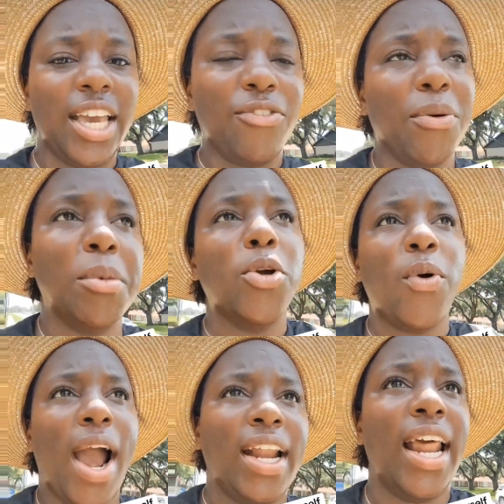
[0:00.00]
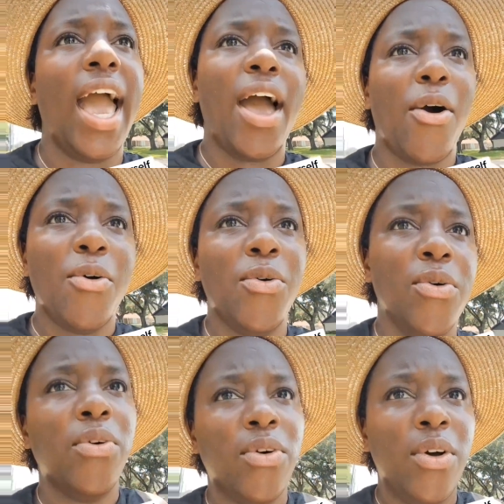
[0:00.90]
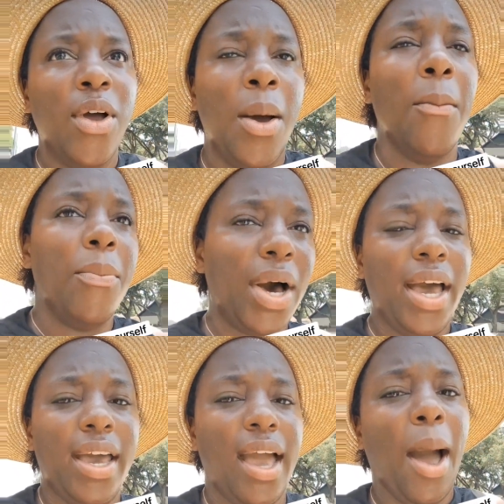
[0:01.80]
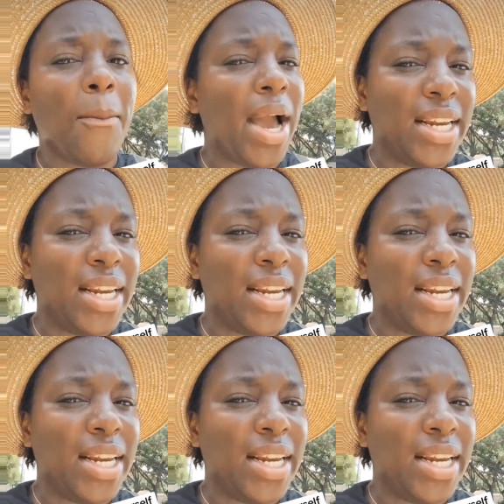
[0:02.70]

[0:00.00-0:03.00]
And if we both givers,